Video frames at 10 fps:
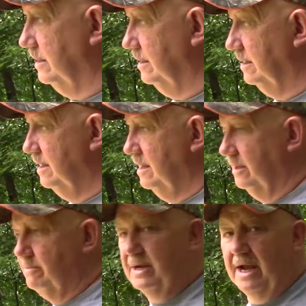
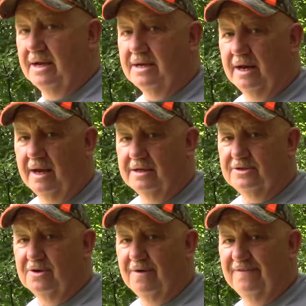the big 8 down last
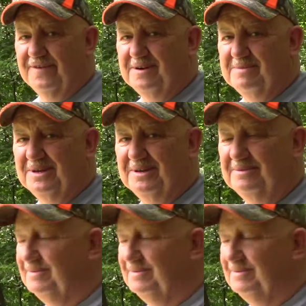year on film, you know,